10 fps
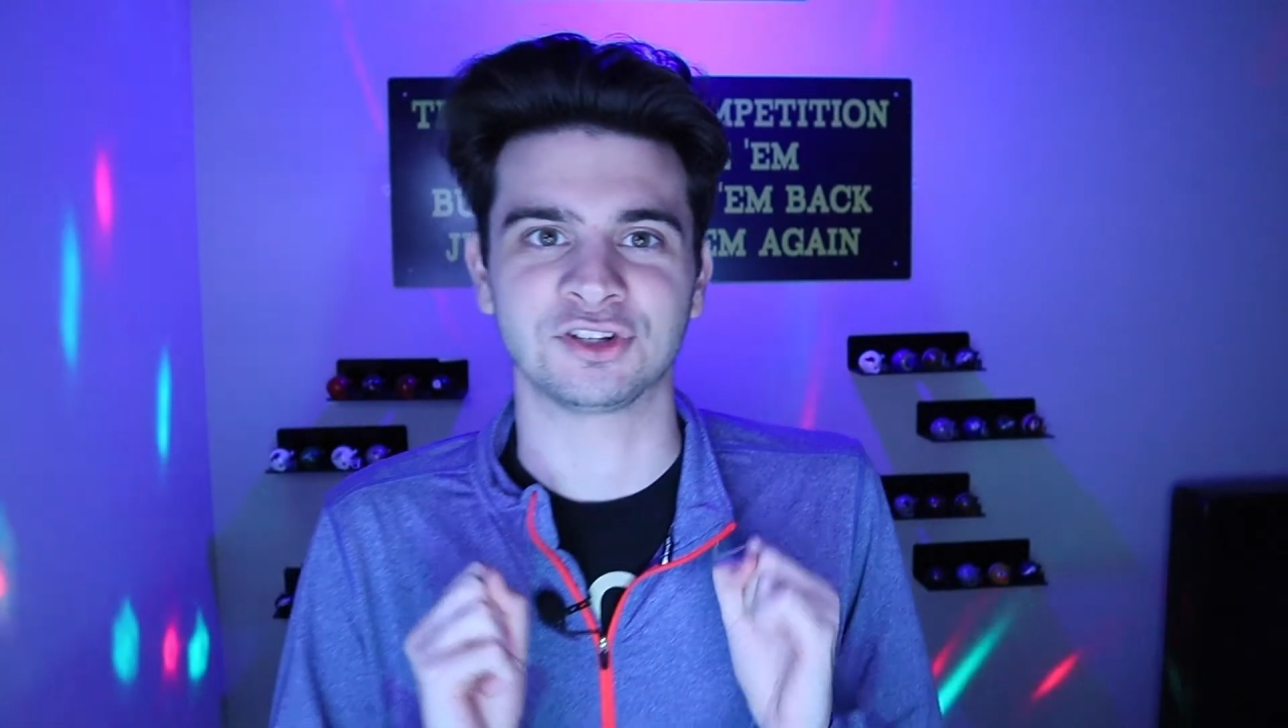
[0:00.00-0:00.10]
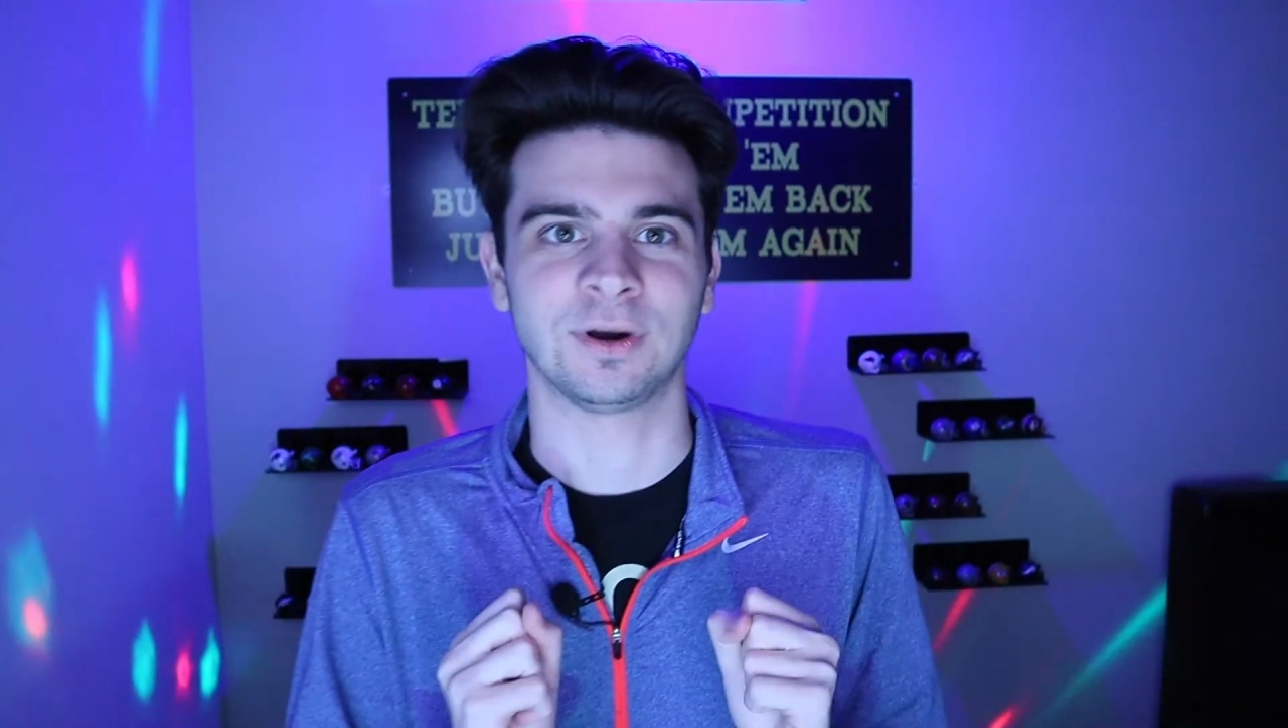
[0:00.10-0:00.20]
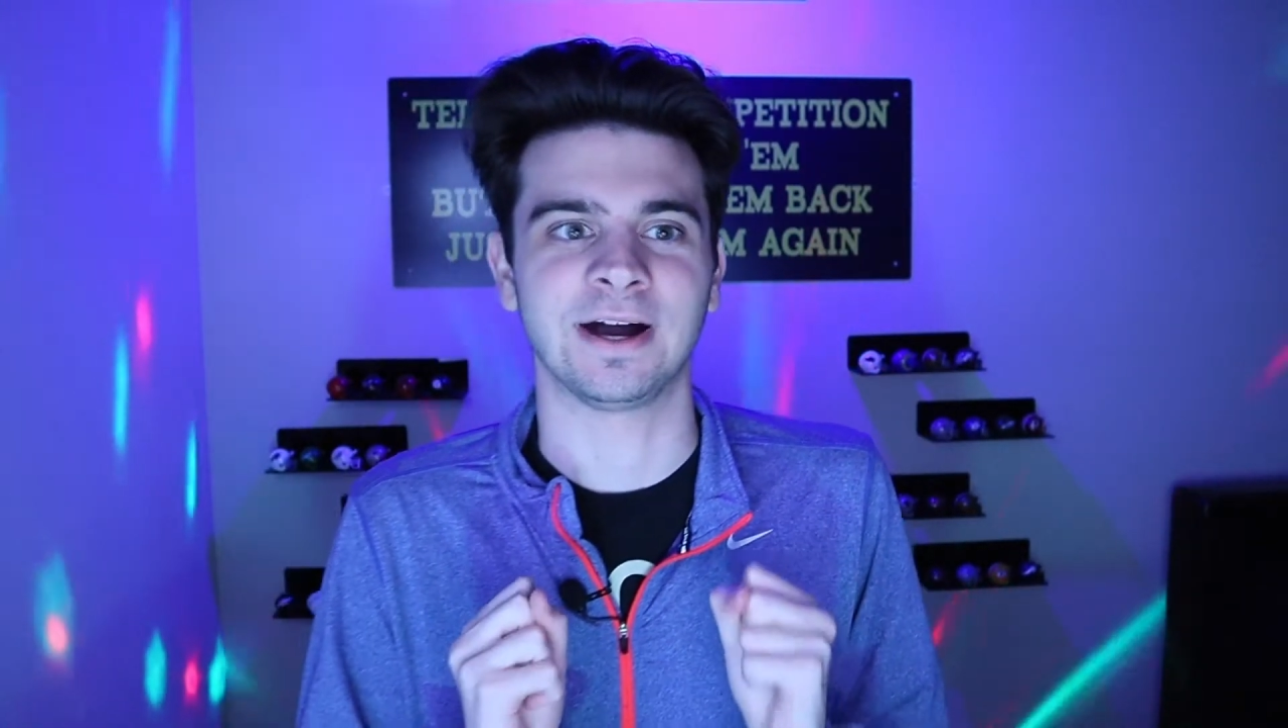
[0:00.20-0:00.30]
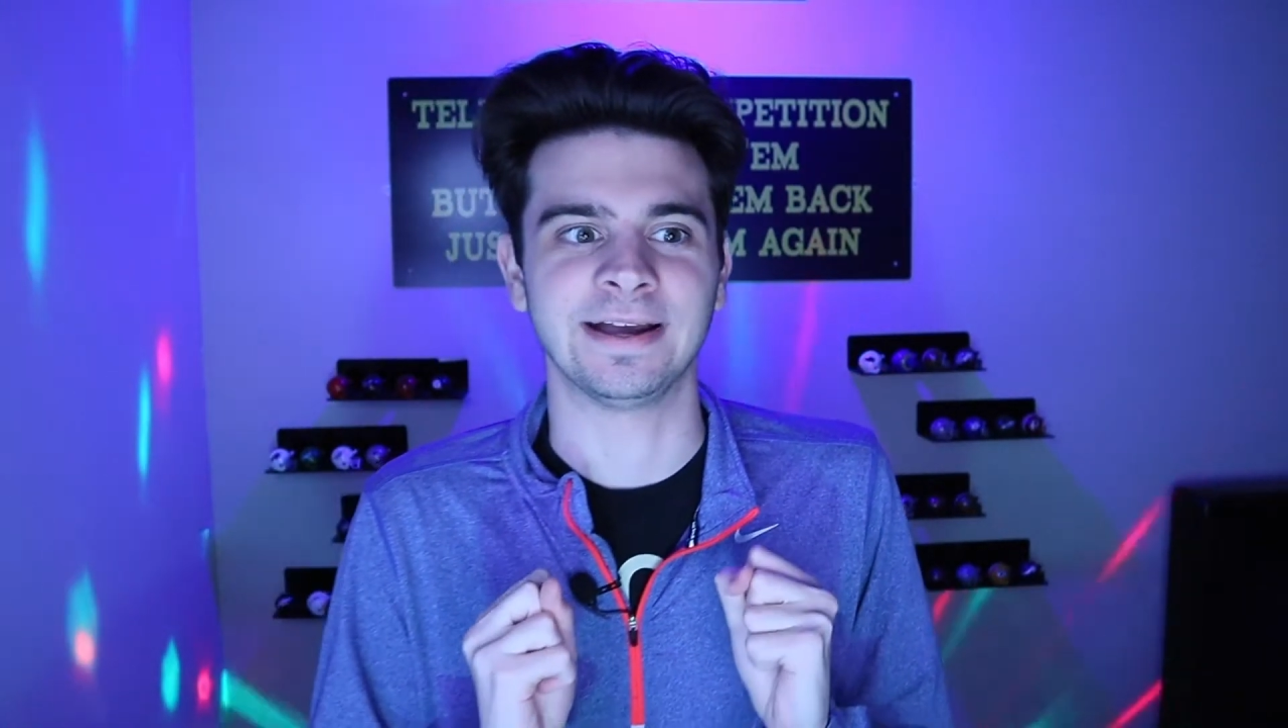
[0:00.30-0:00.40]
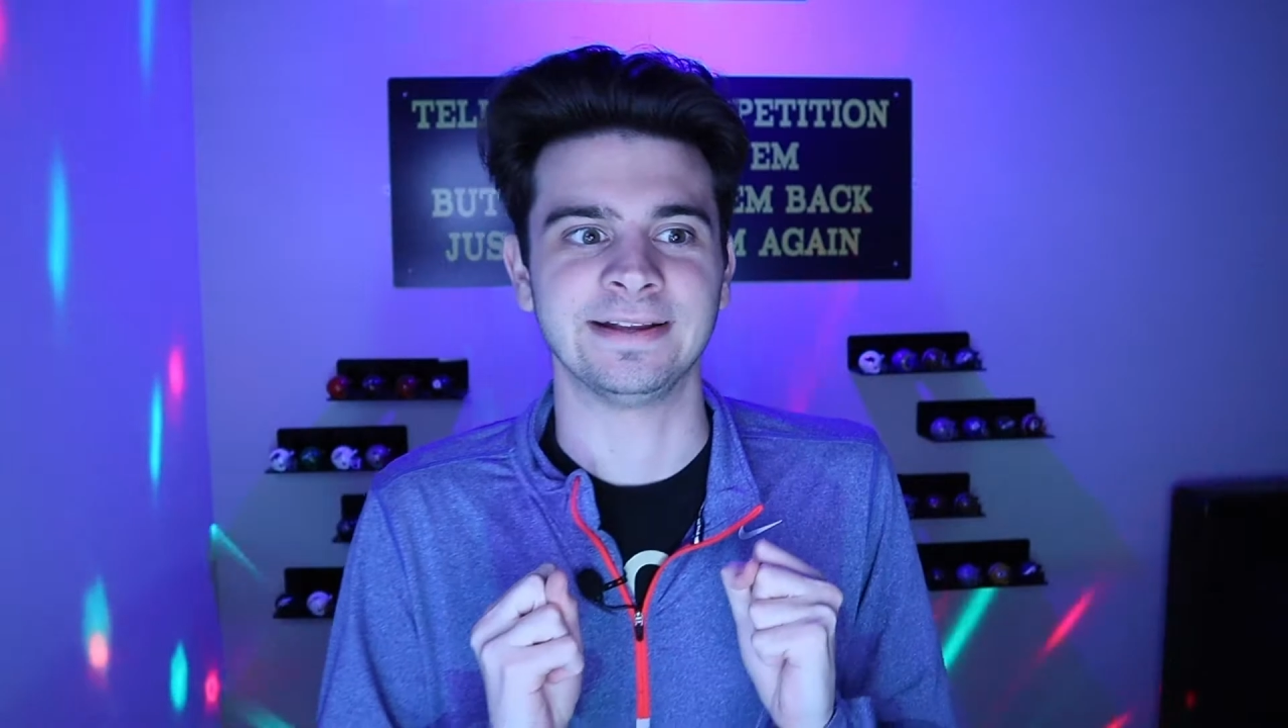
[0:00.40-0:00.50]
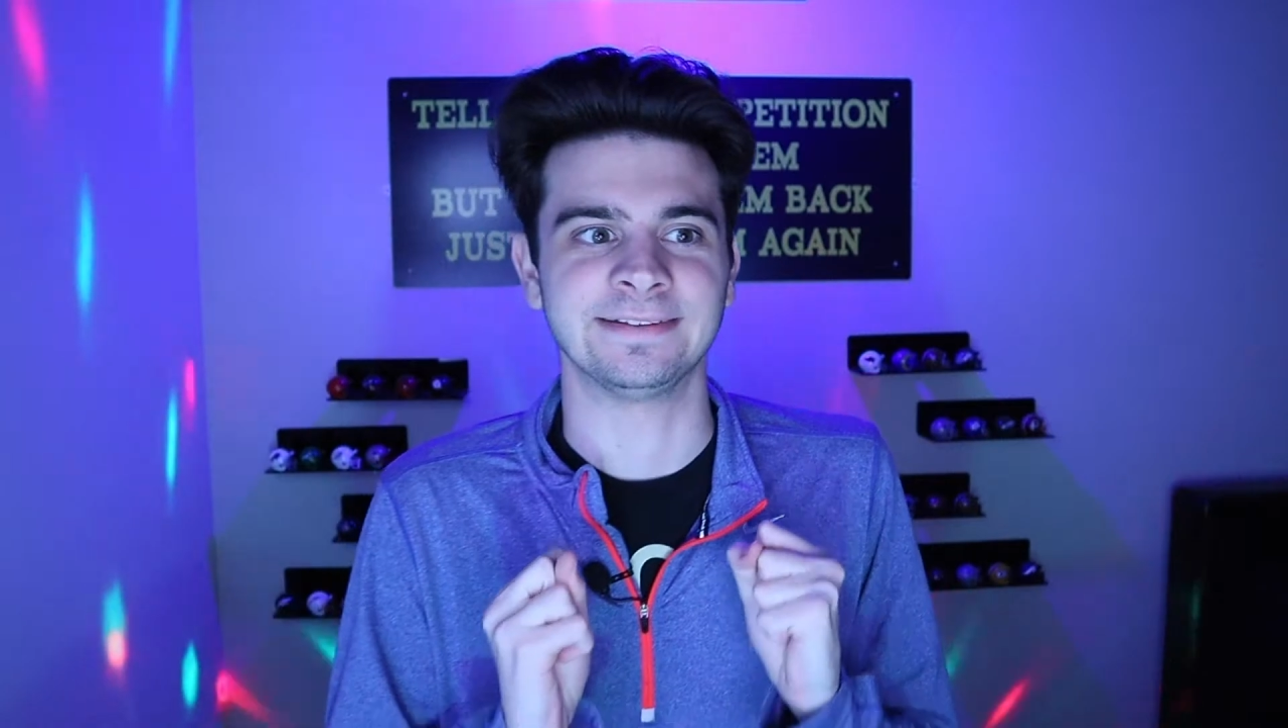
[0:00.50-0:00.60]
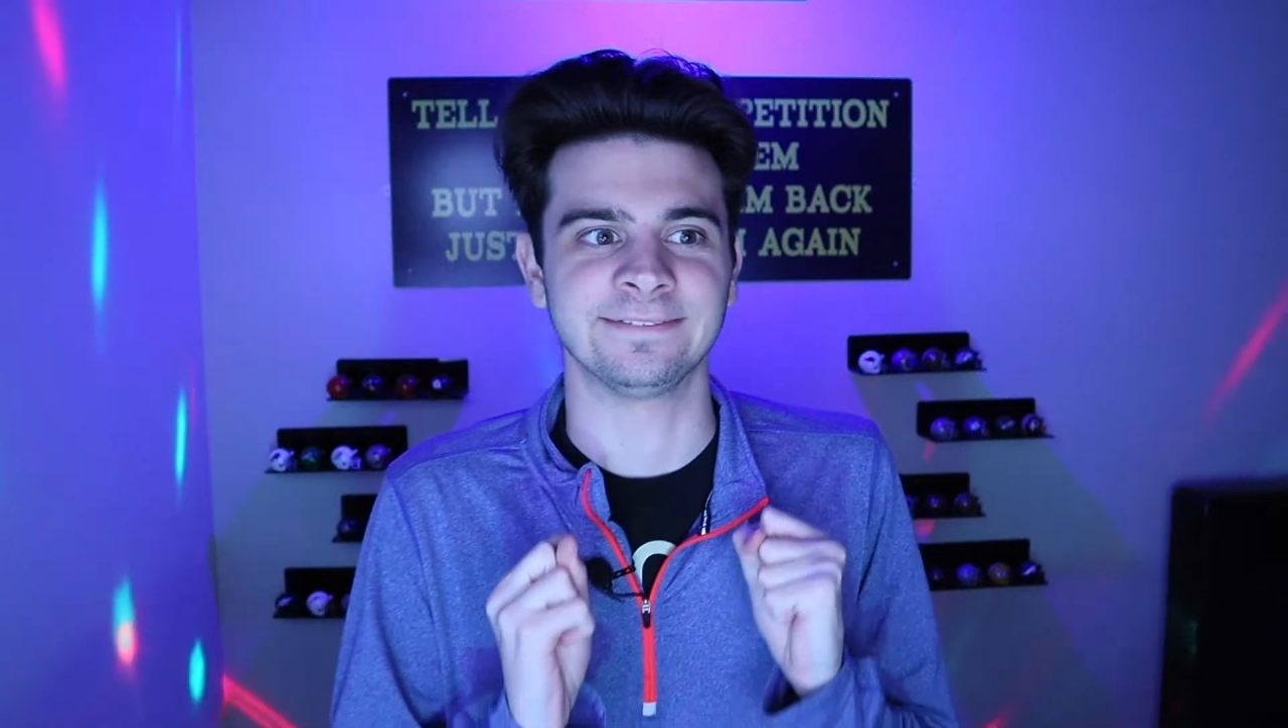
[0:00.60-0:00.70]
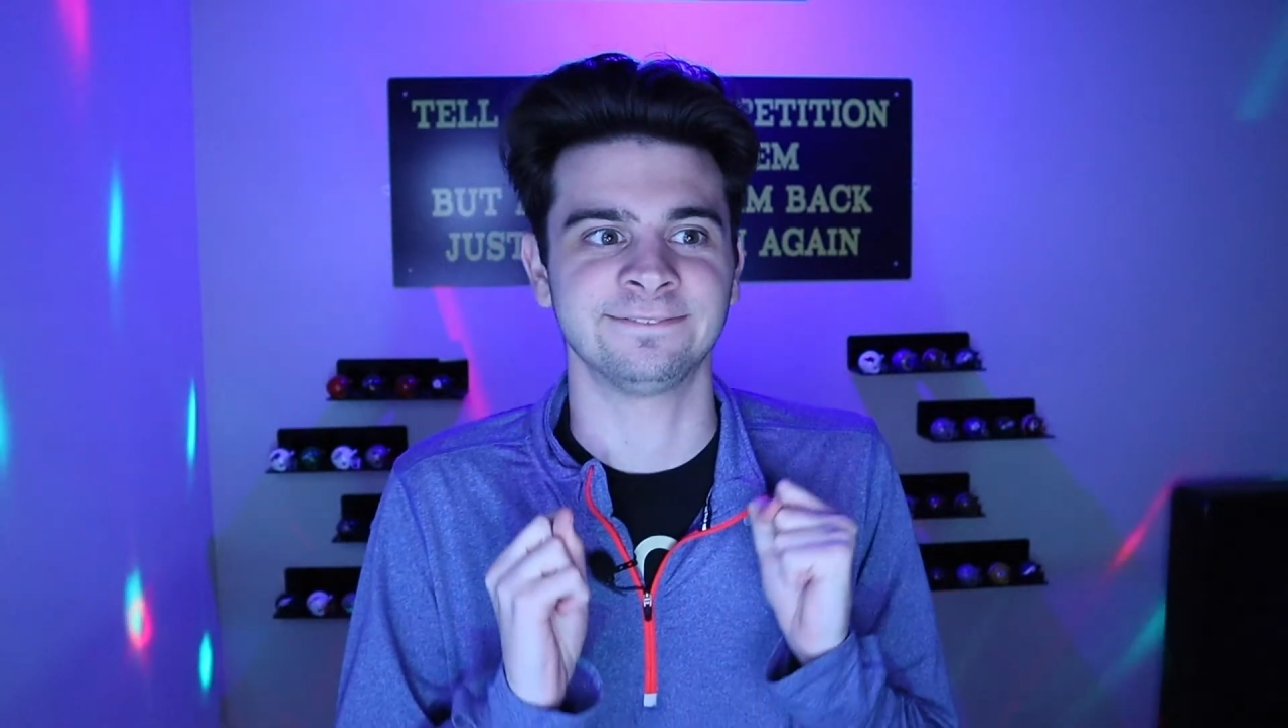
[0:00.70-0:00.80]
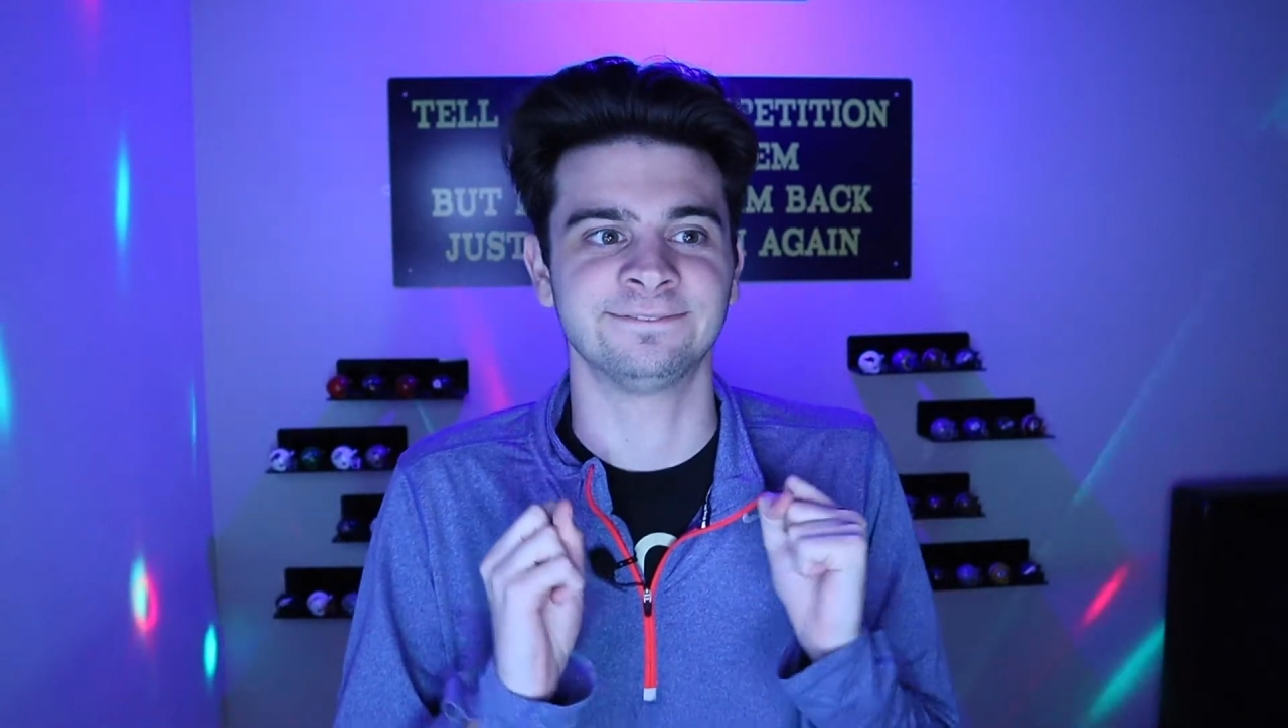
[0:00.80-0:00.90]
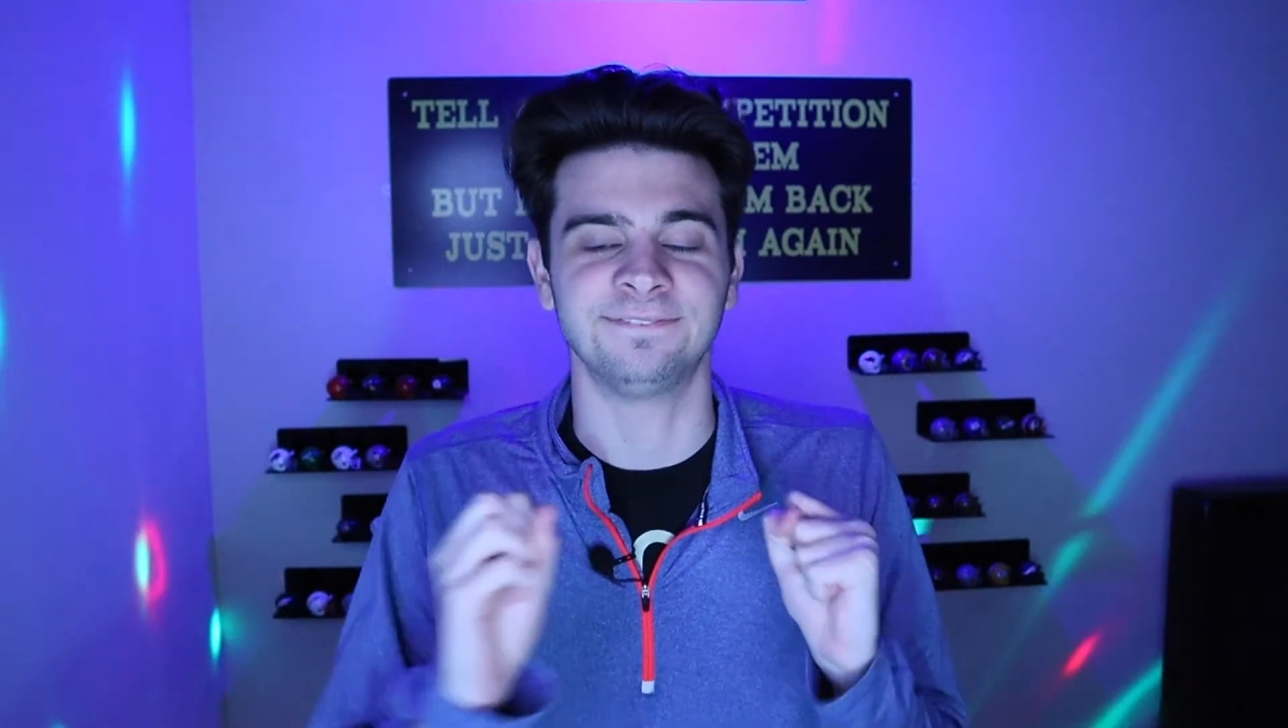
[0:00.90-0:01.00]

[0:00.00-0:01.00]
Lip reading: trying to